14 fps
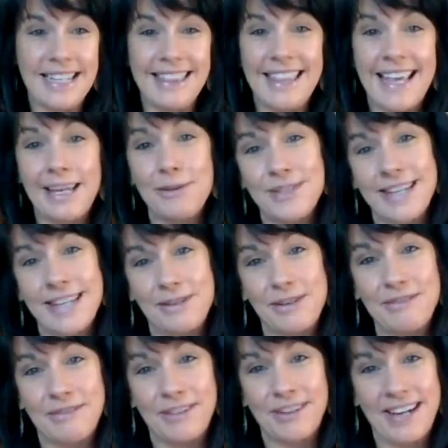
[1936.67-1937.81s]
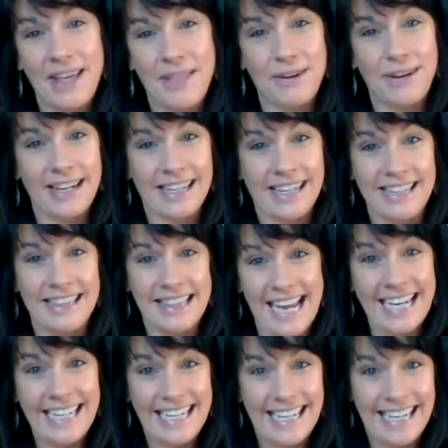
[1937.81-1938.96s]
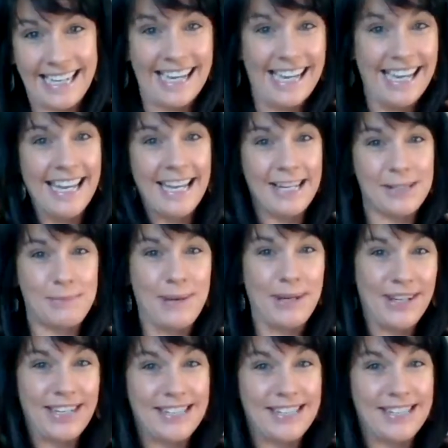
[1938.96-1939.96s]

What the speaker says: And thank you, Sandra, for another enlightening experience